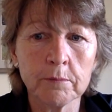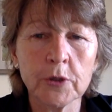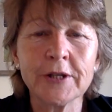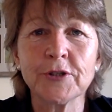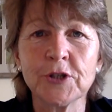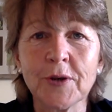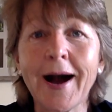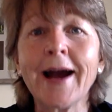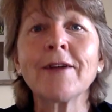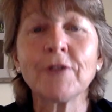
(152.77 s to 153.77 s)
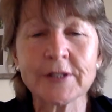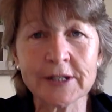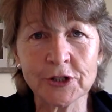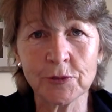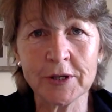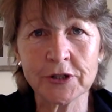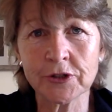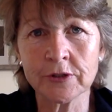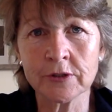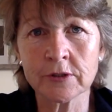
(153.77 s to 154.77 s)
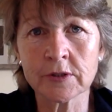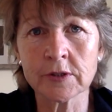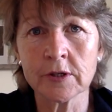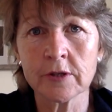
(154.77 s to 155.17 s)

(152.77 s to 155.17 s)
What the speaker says: put into hiring situations